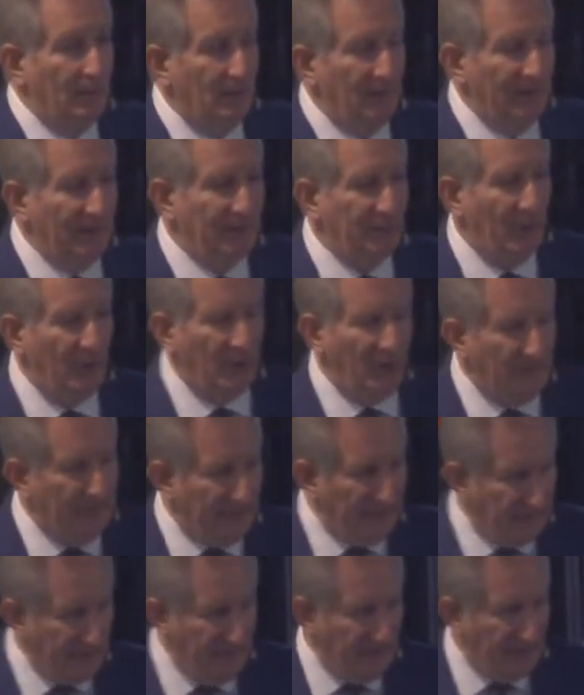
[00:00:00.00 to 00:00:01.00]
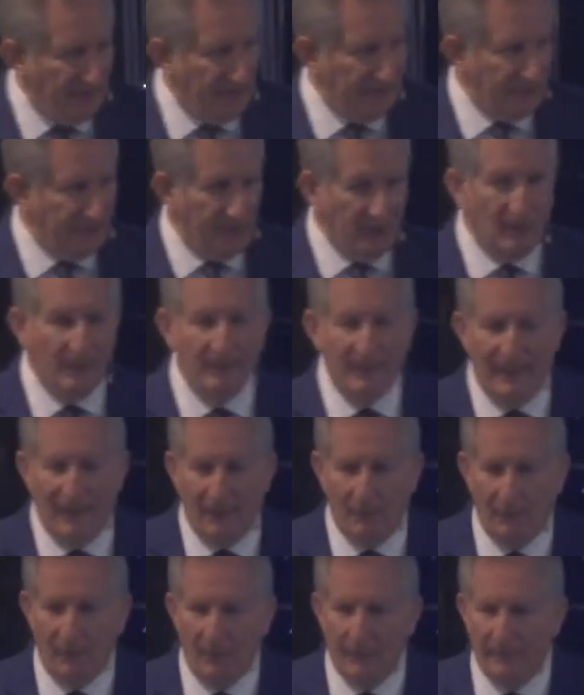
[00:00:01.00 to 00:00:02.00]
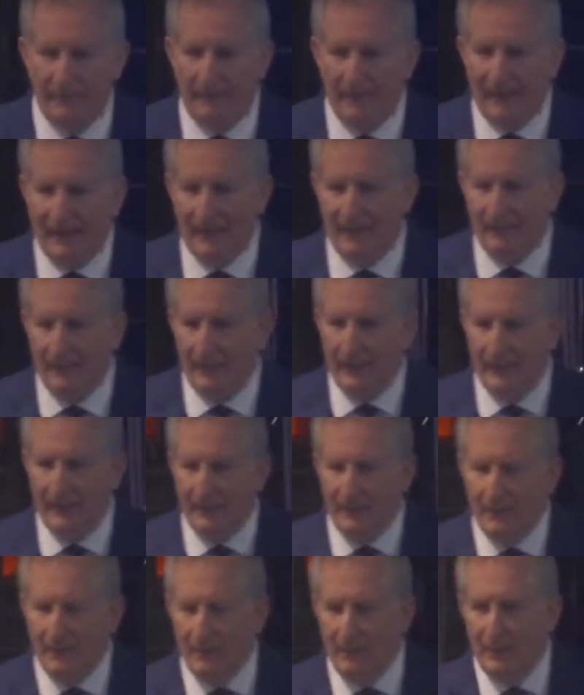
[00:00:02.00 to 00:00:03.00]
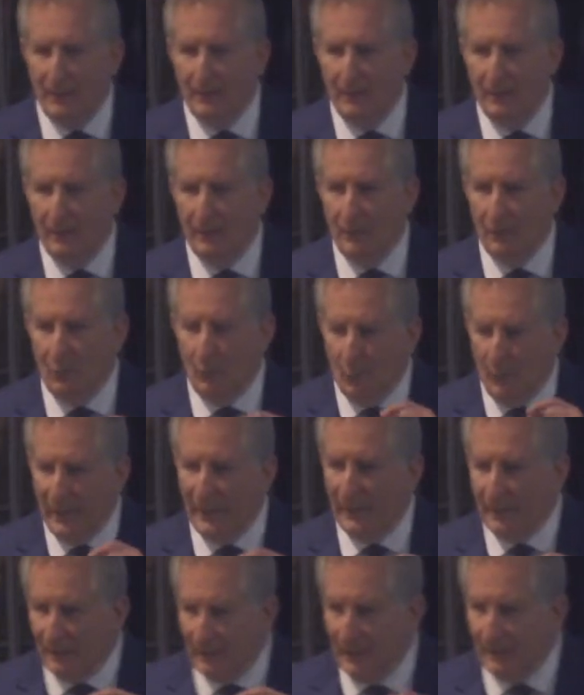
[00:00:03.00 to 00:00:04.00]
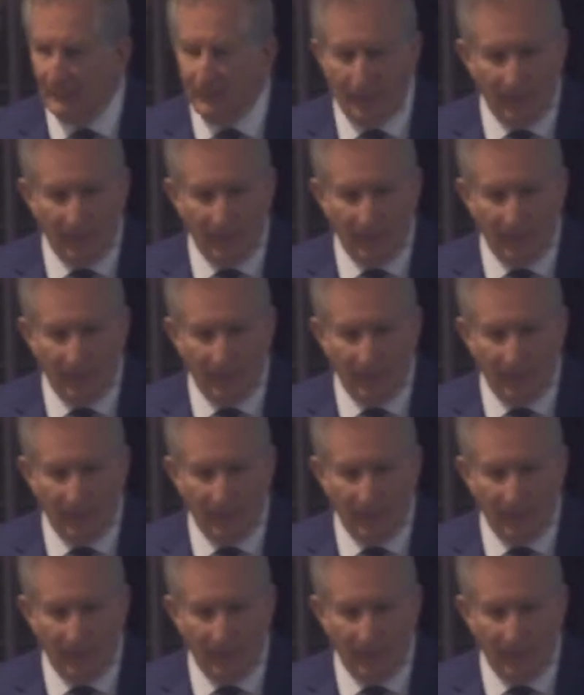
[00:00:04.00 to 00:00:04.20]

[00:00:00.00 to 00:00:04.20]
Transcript: Let's talk about some things that come out of the fact that we can live